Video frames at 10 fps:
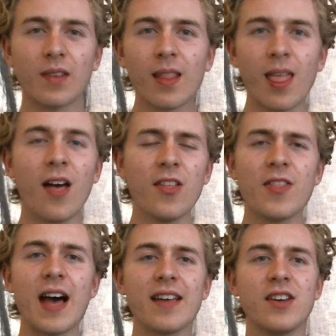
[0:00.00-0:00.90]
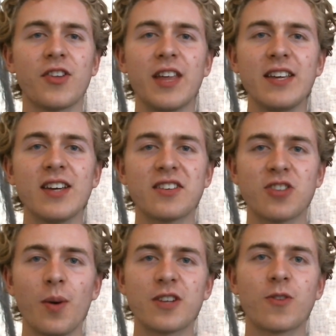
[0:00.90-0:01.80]
than that, thank you guys
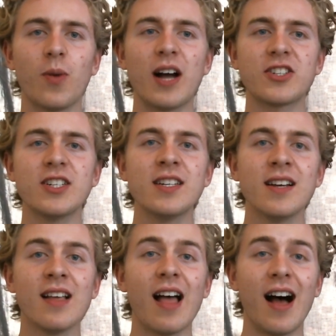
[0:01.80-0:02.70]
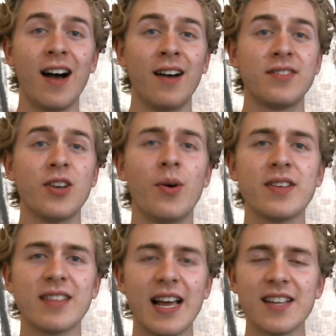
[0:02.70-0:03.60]
so much for watching. As
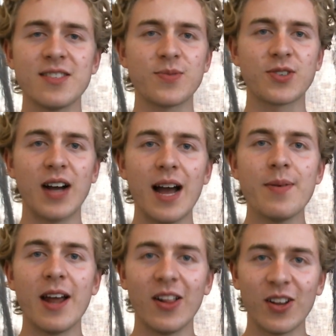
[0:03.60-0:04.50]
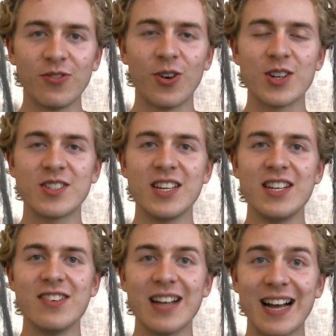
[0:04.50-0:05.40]
always, like and subscribe, and I look forward to seeing
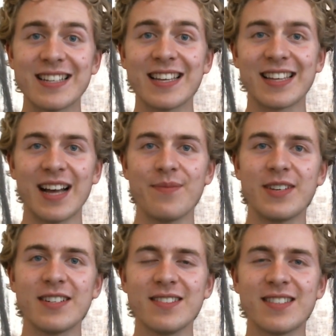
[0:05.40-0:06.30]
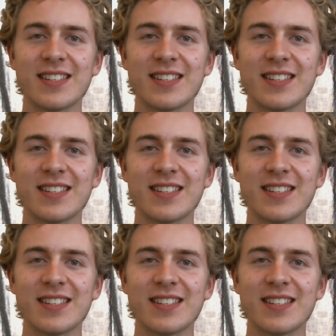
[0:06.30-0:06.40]
you guys at the competitions this